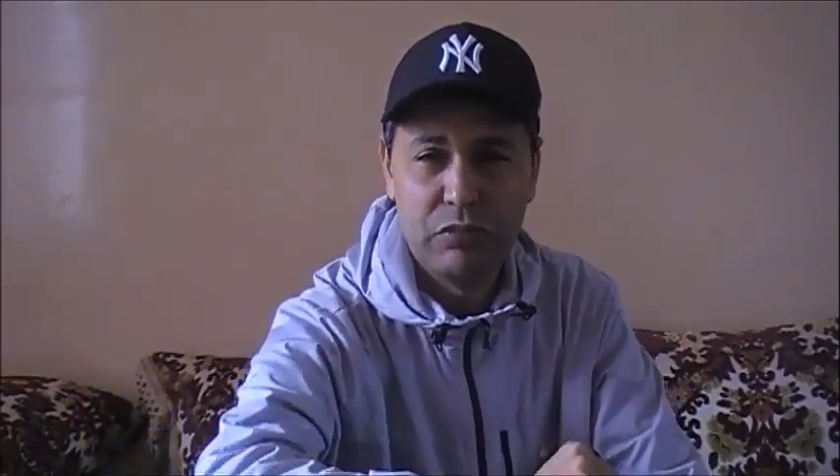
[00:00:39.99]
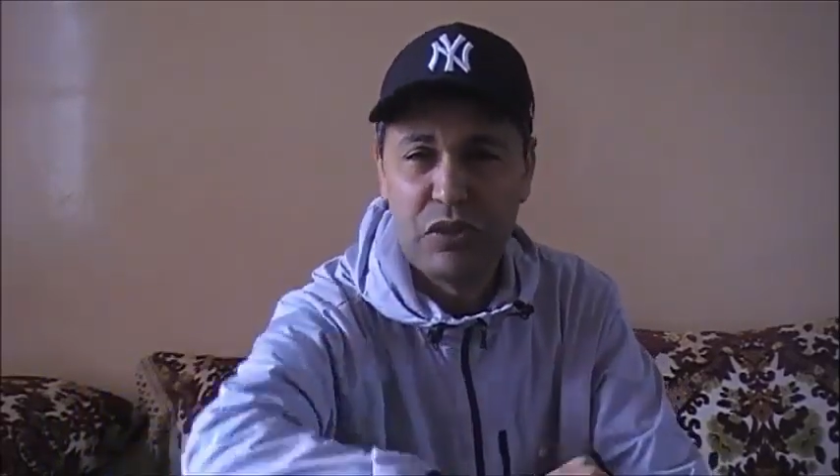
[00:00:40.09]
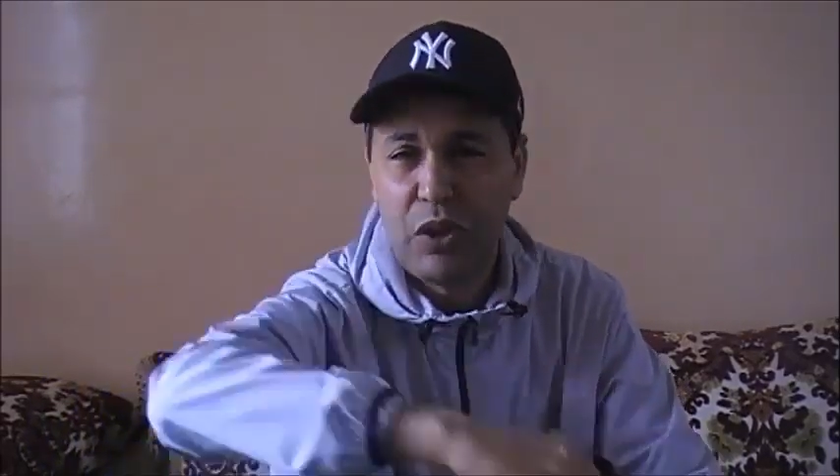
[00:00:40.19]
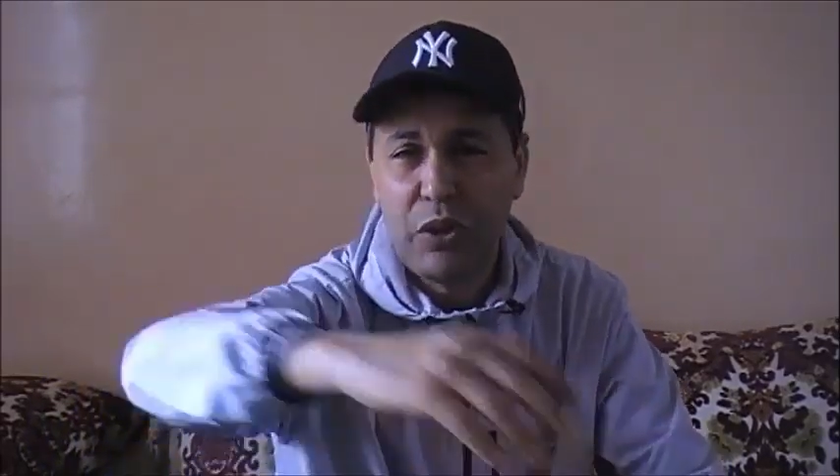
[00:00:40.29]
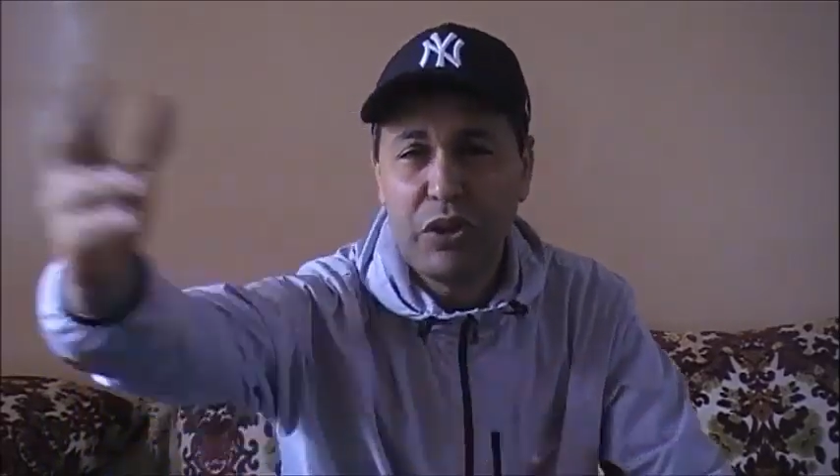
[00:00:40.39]

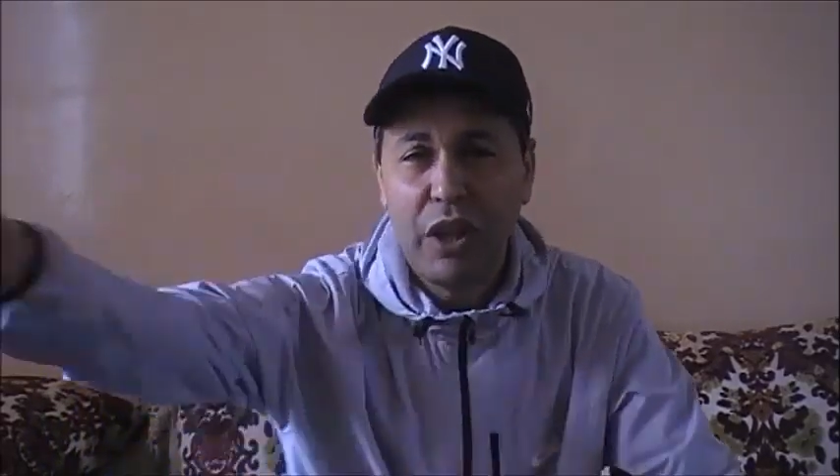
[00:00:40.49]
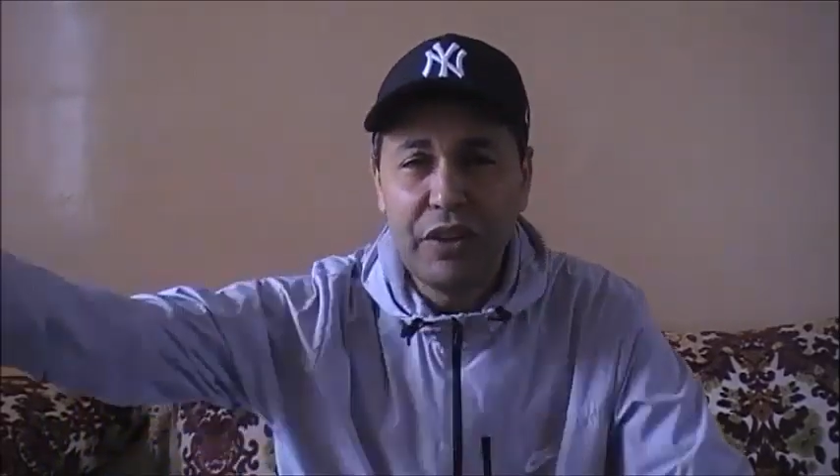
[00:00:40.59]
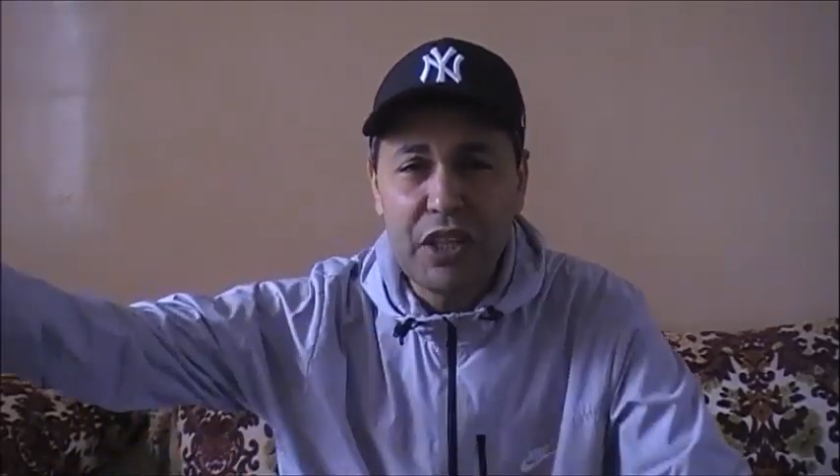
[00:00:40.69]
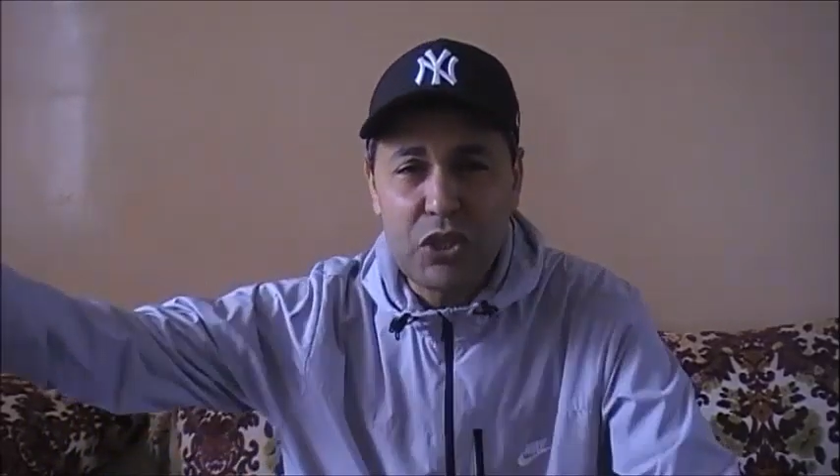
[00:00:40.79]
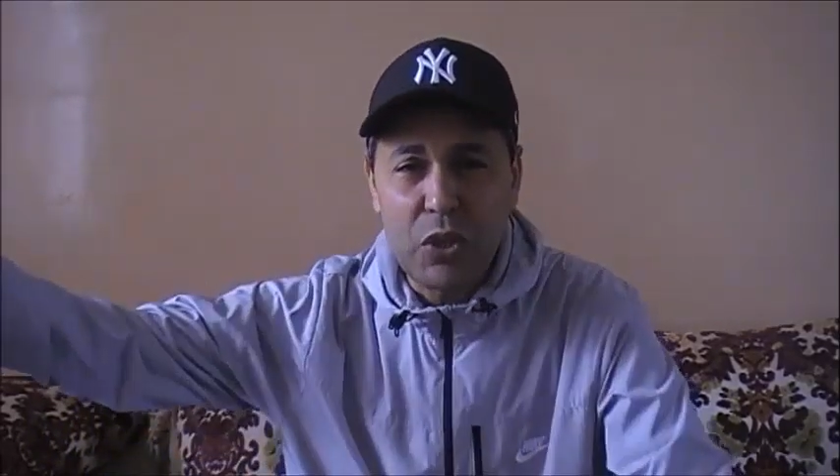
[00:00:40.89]
So you
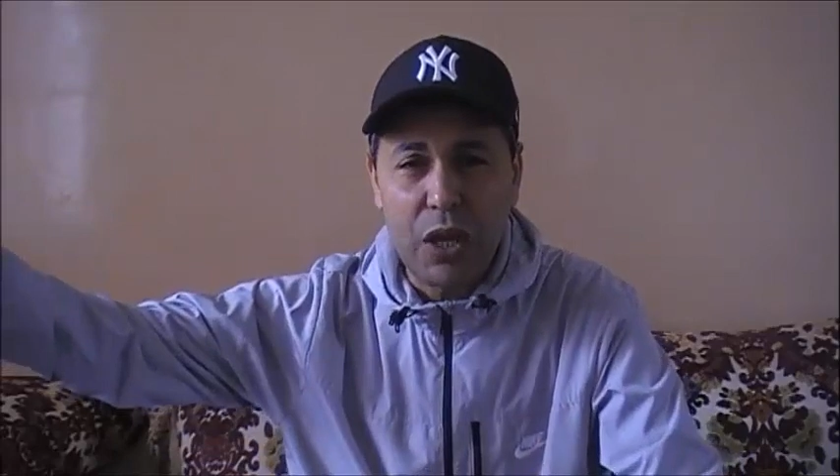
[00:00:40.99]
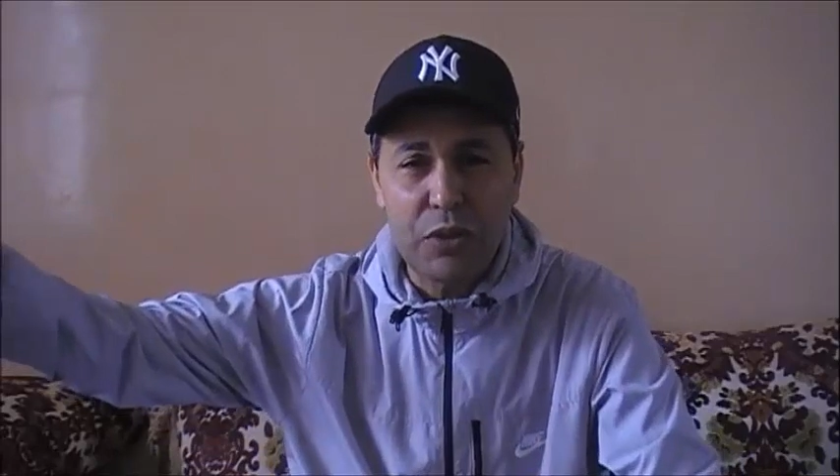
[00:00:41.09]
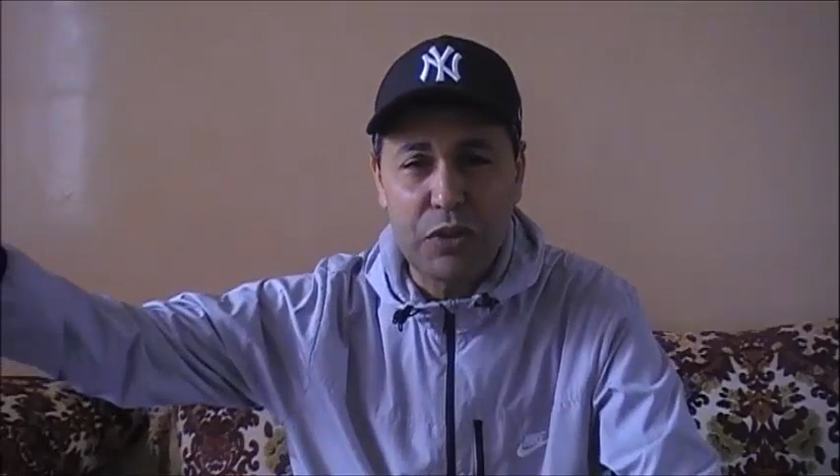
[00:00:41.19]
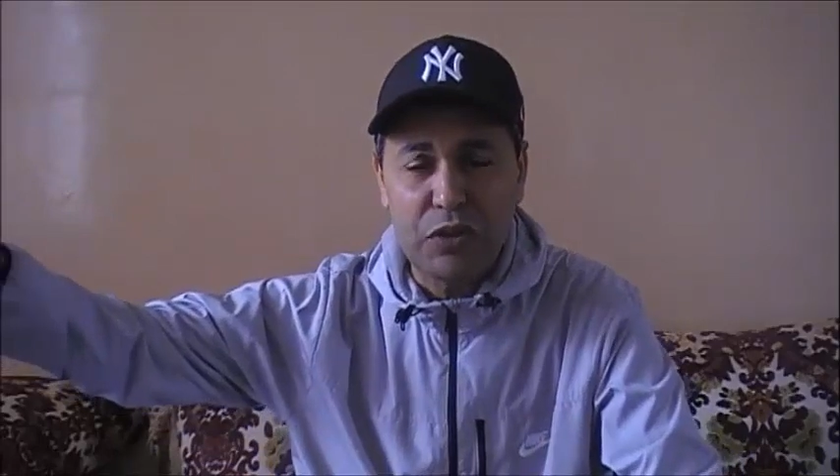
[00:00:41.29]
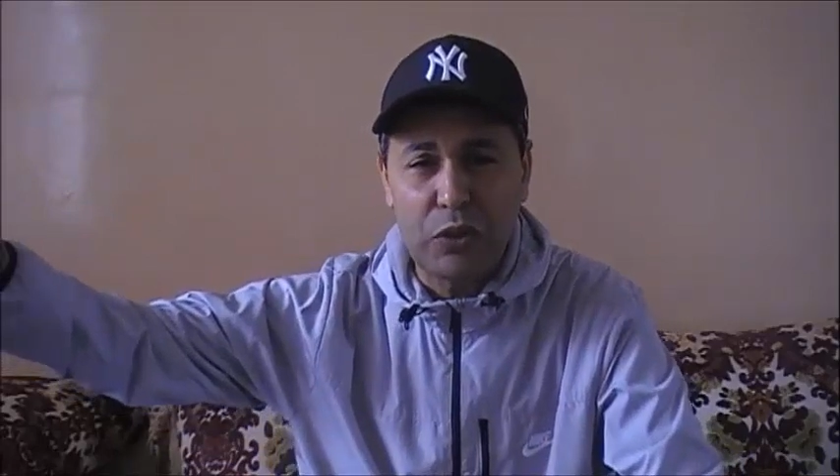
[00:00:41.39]
don't need to
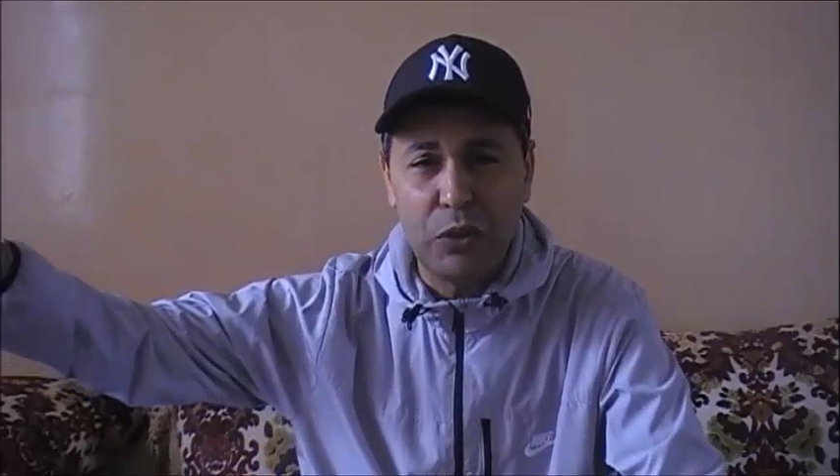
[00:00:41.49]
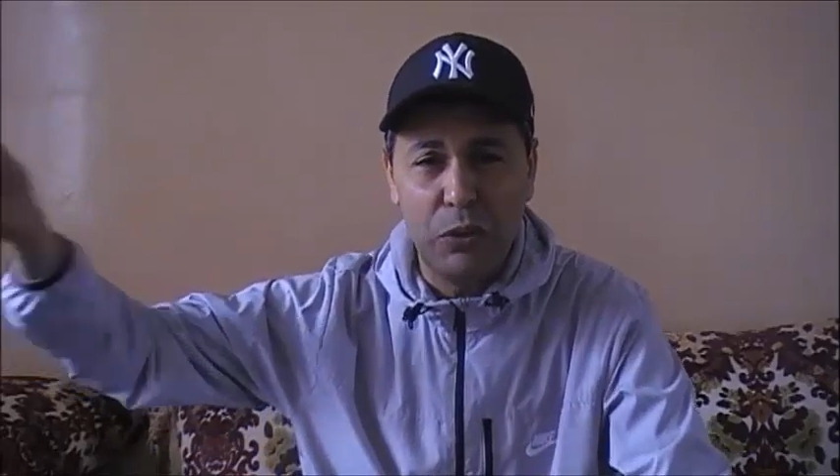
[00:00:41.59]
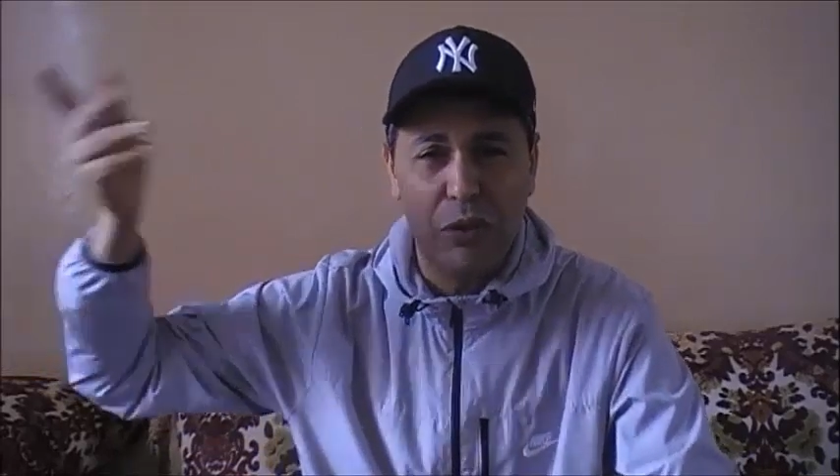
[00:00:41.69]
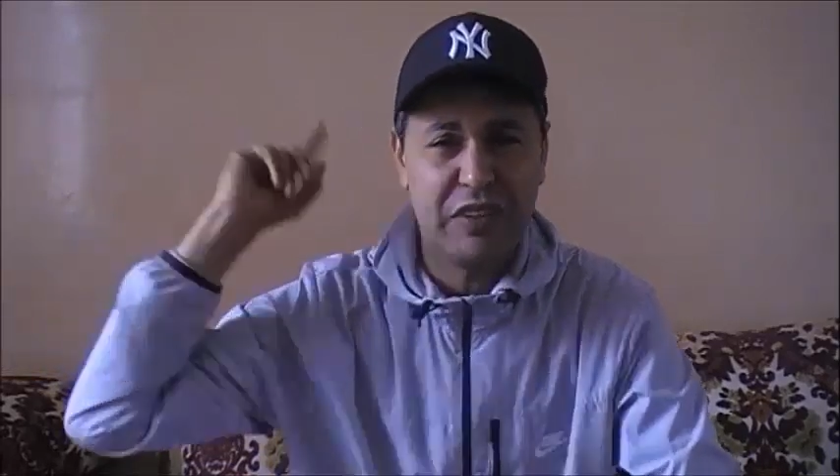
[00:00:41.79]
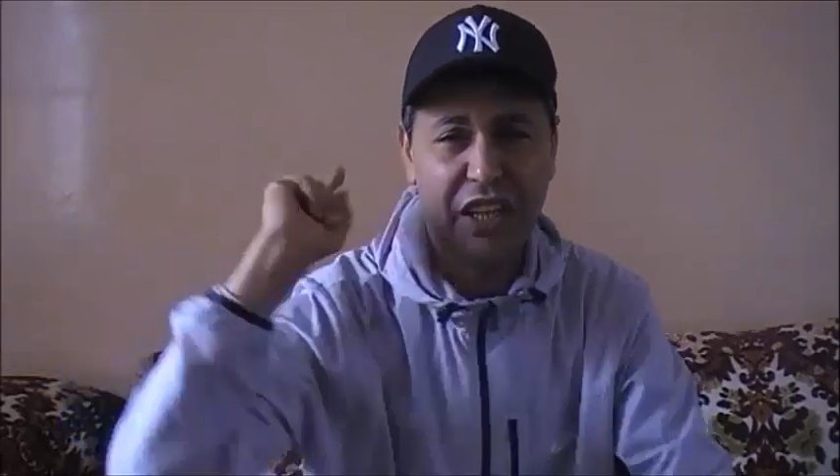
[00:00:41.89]
go to
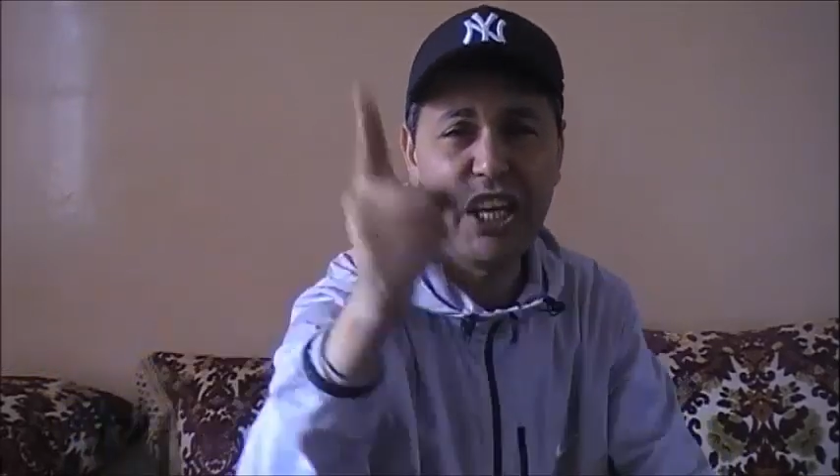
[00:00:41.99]
schools.